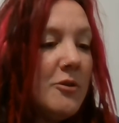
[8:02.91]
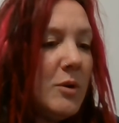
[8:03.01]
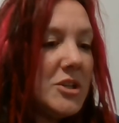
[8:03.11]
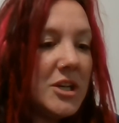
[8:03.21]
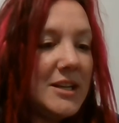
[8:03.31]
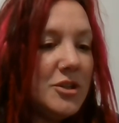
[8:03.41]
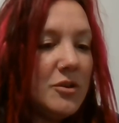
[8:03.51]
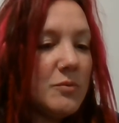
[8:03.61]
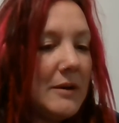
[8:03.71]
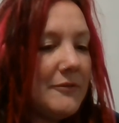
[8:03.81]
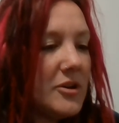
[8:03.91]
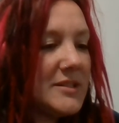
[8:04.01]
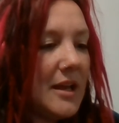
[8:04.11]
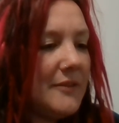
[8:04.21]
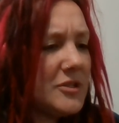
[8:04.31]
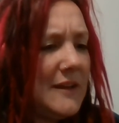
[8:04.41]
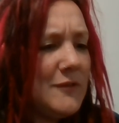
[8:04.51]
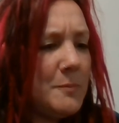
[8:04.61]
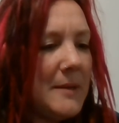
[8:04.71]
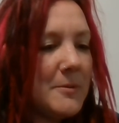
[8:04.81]
What should he do? Run for his life or save
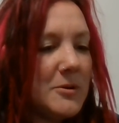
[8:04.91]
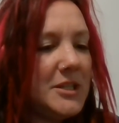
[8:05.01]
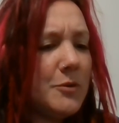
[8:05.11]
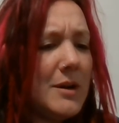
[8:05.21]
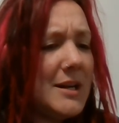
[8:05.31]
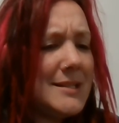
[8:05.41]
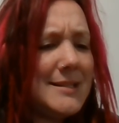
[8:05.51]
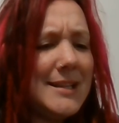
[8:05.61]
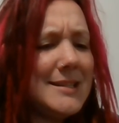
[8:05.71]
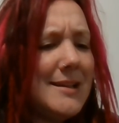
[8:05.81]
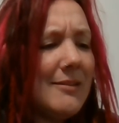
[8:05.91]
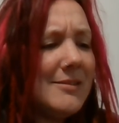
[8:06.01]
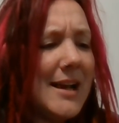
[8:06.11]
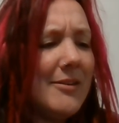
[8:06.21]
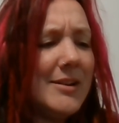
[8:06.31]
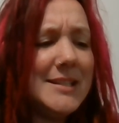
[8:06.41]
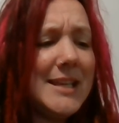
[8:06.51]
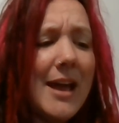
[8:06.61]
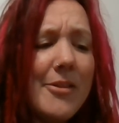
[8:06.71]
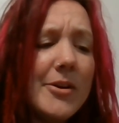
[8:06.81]
the papers? He gritted his teeth and knelt down. As he
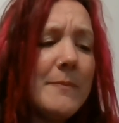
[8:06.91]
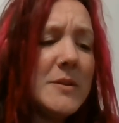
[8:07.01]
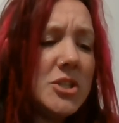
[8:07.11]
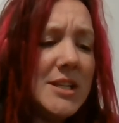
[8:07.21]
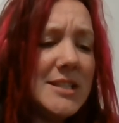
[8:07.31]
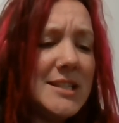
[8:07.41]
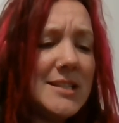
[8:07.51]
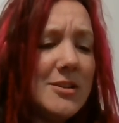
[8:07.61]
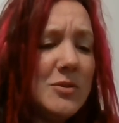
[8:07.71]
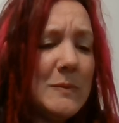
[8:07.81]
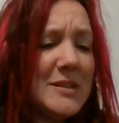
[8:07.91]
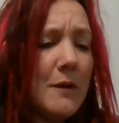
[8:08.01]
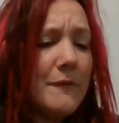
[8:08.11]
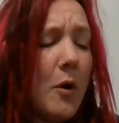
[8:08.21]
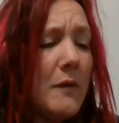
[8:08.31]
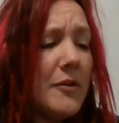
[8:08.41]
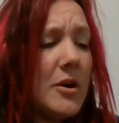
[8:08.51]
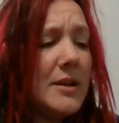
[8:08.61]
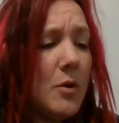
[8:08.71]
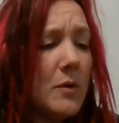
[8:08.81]
gathered up the sheets, he said to himself over
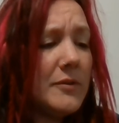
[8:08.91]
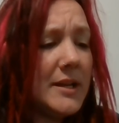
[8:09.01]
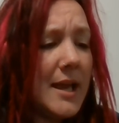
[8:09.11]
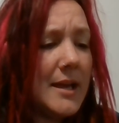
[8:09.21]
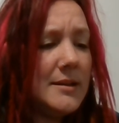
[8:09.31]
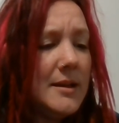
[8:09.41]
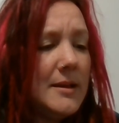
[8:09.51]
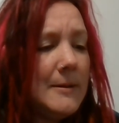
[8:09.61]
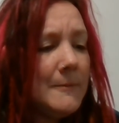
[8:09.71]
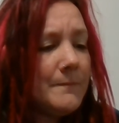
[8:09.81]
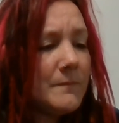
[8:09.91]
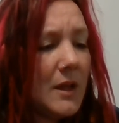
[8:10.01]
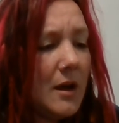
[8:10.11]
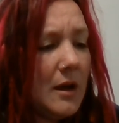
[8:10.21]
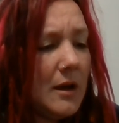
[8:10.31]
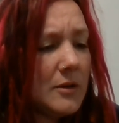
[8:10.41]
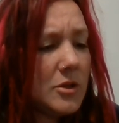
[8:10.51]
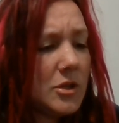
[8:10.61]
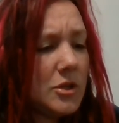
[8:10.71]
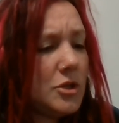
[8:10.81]
and over again,
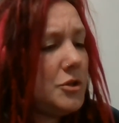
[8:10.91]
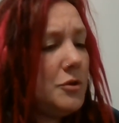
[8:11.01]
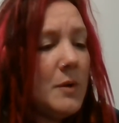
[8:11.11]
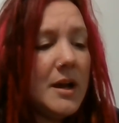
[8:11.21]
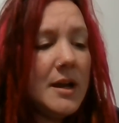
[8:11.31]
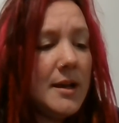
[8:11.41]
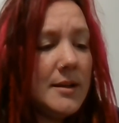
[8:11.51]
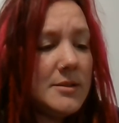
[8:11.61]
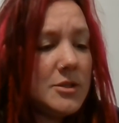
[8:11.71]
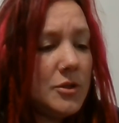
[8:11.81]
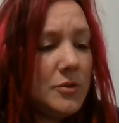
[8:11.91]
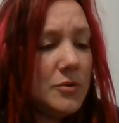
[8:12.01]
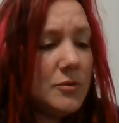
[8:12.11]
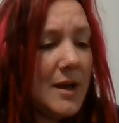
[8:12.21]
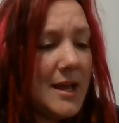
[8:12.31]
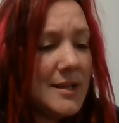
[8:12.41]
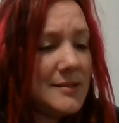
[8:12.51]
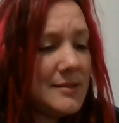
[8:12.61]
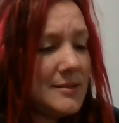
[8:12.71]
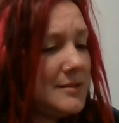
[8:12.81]
Cua tu
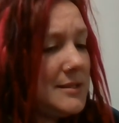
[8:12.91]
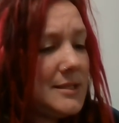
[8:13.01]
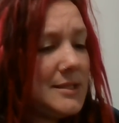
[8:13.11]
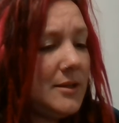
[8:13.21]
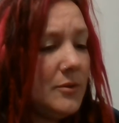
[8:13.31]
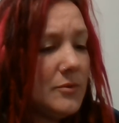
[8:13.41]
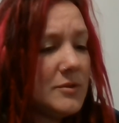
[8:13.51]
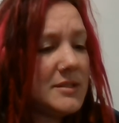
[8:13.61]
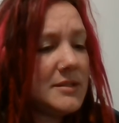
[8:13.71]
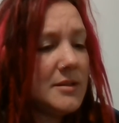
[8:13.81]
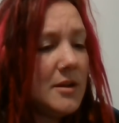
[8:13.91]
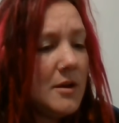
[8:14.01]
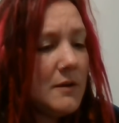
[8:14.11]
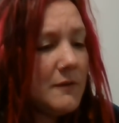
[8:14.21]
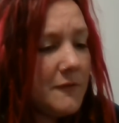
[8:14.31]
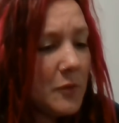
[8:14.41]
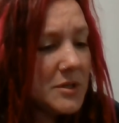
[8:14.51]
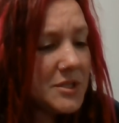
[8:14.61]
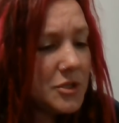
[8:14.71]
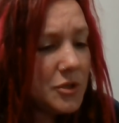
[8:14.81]
est Deus,
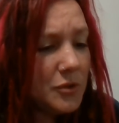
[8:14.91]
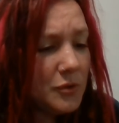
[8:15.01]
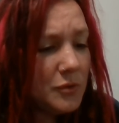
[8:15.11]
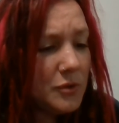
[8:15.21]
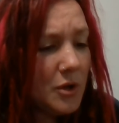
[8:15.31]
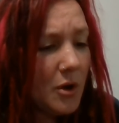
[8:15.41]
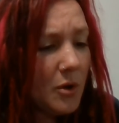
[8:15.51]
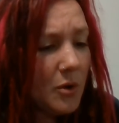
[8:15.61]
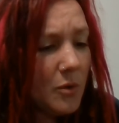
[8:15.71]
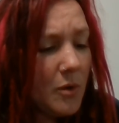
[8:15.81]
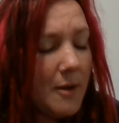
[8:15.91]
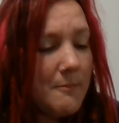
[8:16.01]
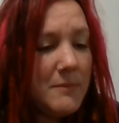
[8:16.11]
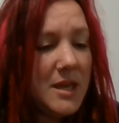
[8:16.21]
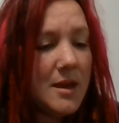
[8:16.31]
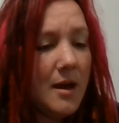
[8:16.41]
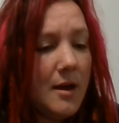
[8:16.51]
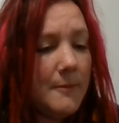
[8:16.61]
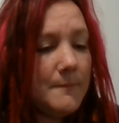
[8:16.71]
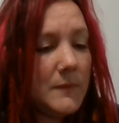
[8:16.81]
fortitudo
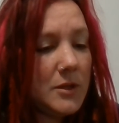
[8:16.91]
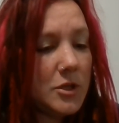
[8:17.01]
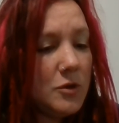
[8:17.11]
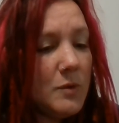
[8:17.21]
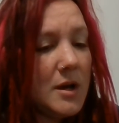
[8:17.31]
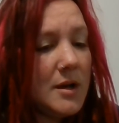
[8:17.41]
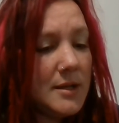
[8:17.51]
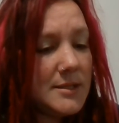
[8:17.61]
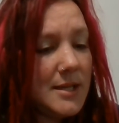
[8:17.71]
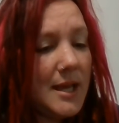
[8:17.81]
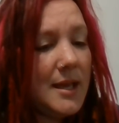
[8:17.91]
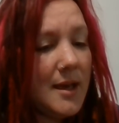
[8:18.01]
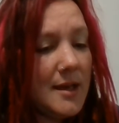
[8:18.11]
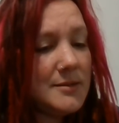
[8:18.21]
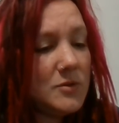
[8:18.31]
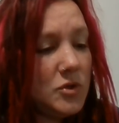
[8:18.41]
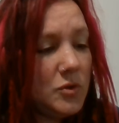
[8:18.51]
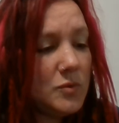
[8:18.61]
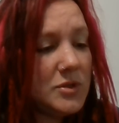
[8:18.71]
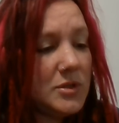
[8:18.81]
mea. Cua te est
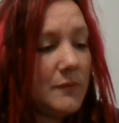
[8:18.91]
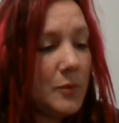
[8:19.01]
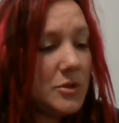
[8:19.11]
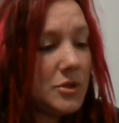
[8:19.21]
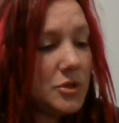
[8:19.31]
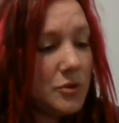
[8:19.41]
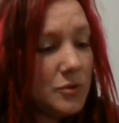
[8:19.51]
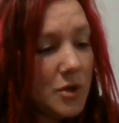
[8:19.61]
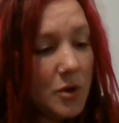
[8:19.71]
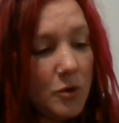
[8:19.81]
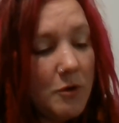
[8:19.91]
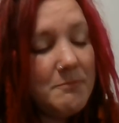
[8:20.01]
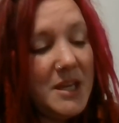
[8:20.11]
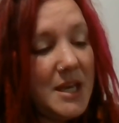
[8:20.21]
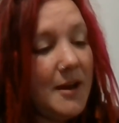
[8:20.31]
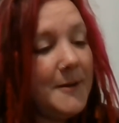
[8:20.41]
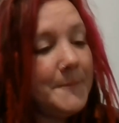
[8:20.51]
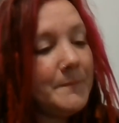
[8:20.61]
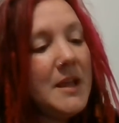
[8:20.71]
Deus, fortitudo mea.